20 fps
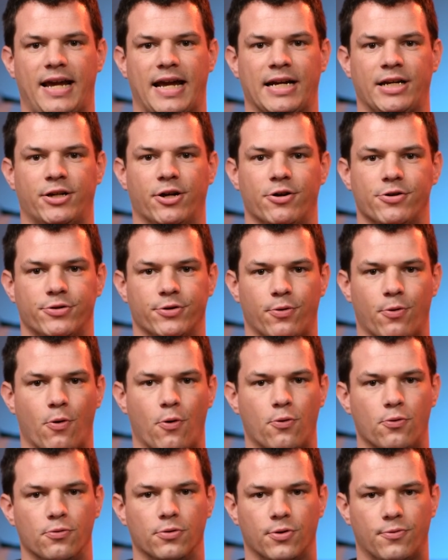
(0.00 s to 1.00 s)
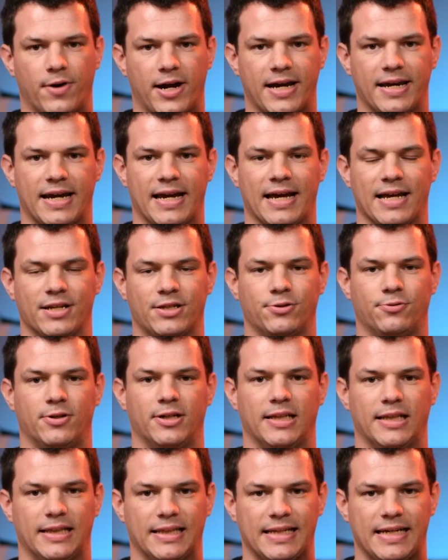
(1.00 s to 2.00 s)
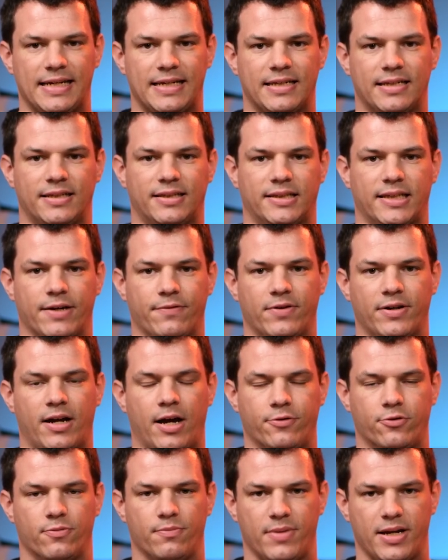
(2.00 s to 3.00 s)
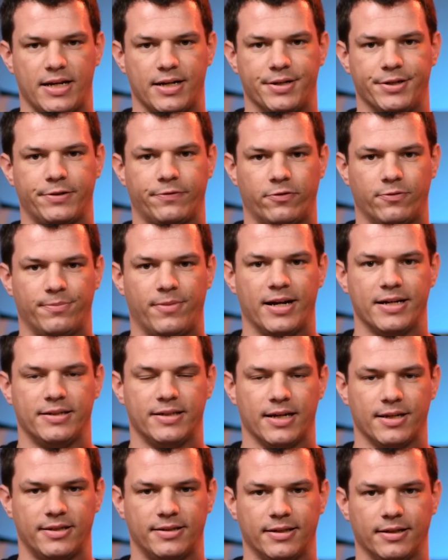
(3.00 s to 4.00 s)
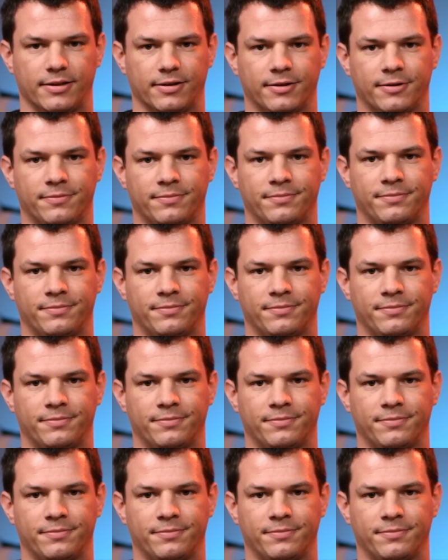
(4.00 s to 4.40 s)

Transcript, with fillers: and goes all the way out to at least 700 meters from my testing.